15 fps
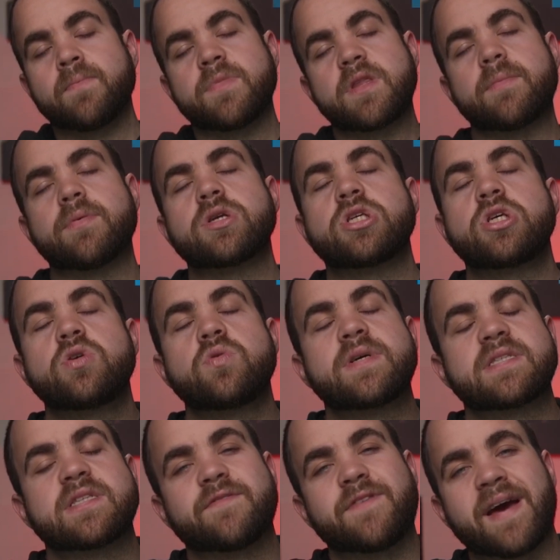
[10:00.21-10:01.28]
Number two
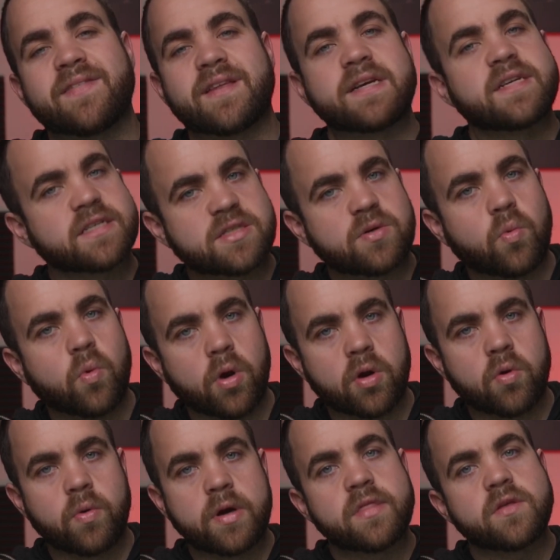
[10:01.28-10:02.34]
is the fact that it doesn't
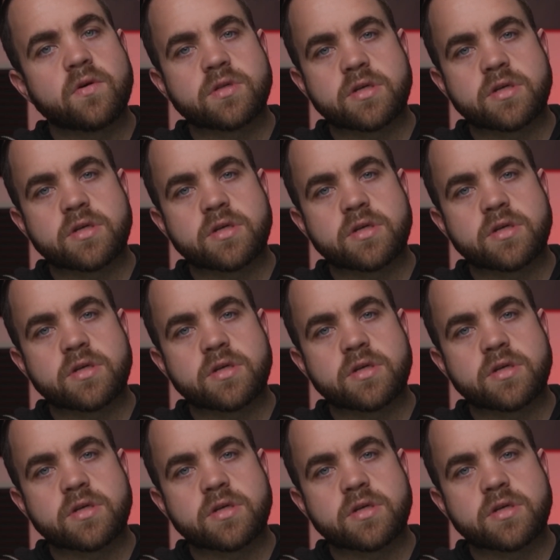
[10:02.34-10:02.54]
work with those